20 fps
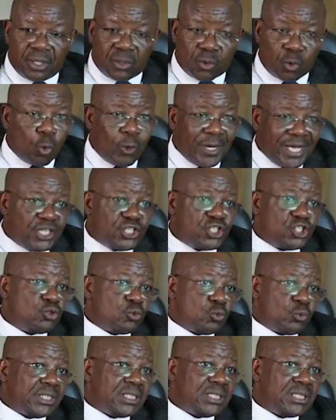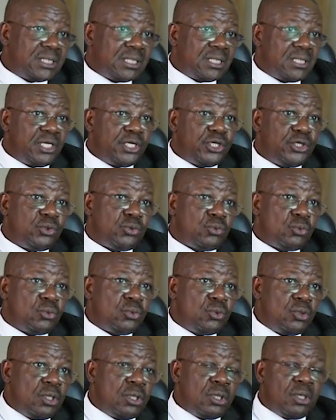cohesion within the
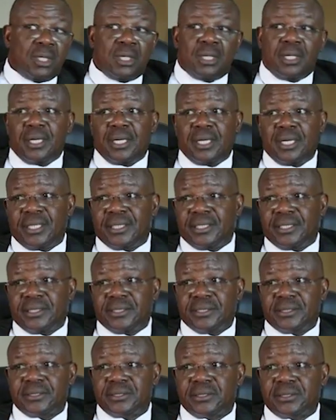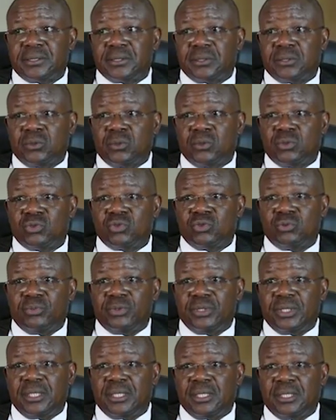AU is going to
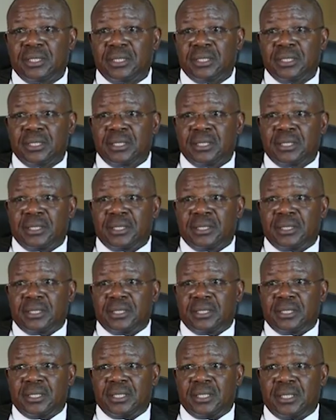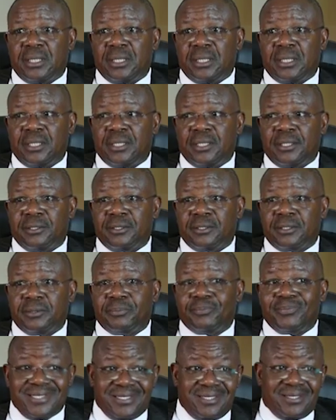be the
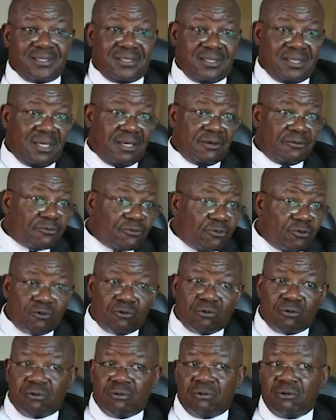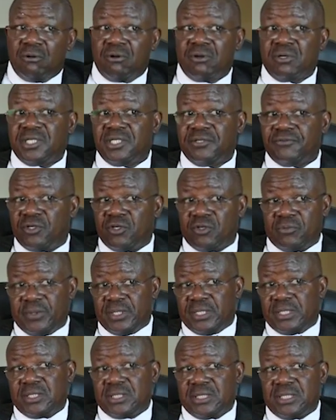panacea for
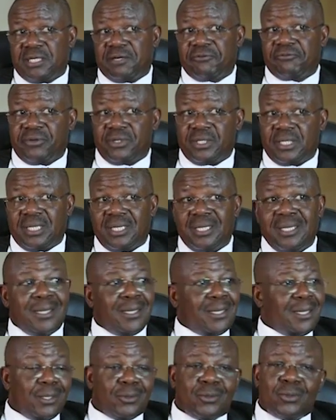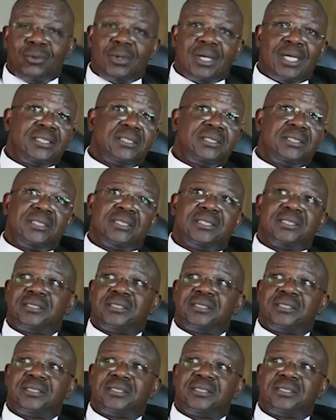development in Africa. ECOWAS